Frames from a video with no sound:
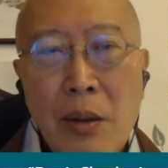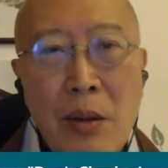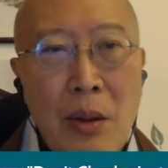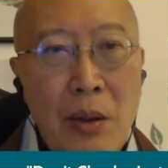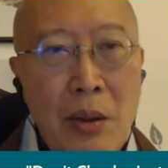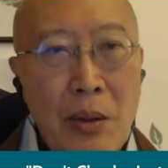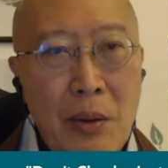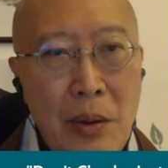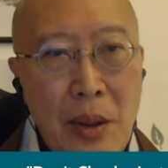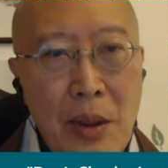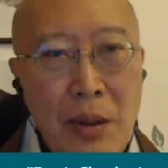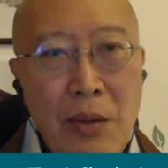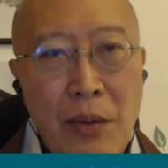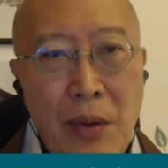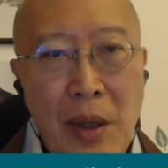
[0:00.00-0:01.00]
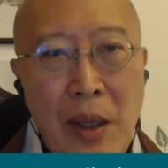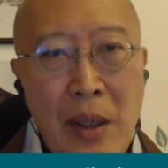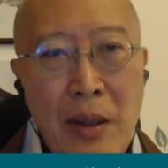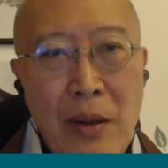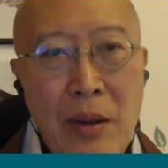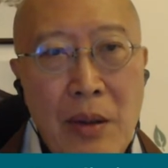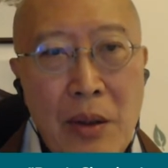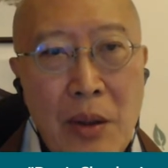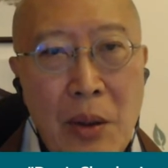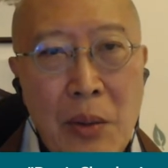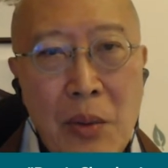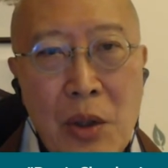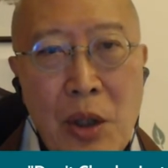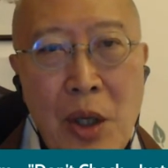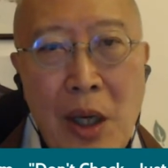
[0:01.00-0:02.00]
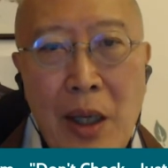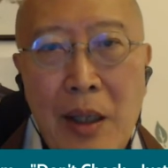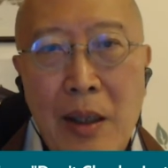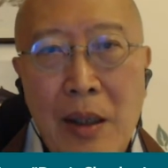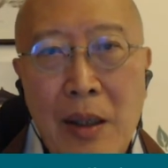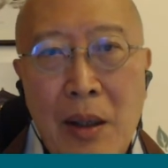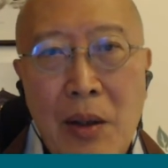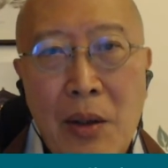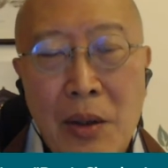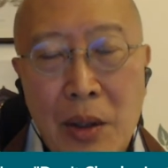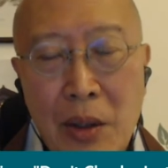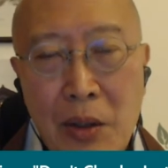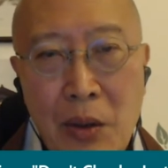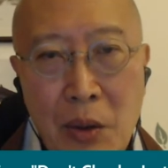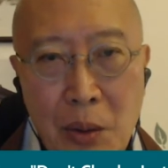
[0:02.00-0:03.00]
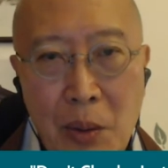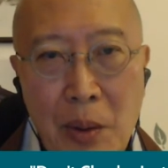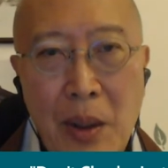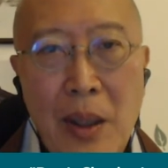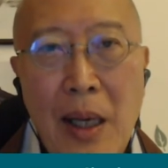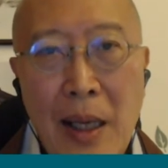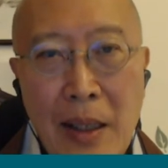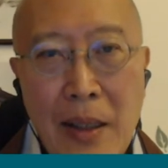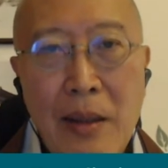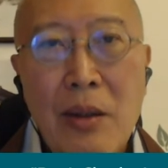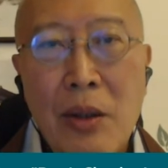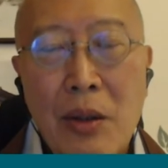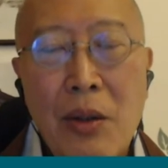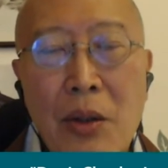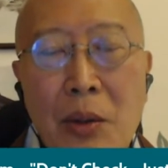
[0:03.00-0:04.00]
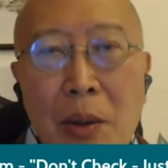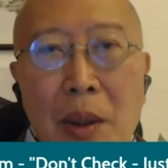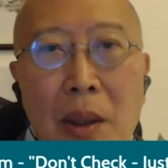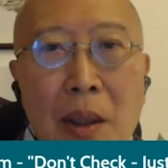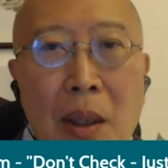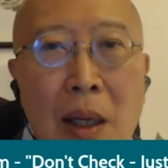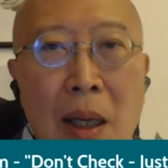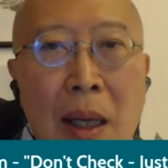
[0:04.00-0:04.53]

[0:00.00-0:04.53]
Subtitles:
So this phrase, don't check, or just do it and just do it,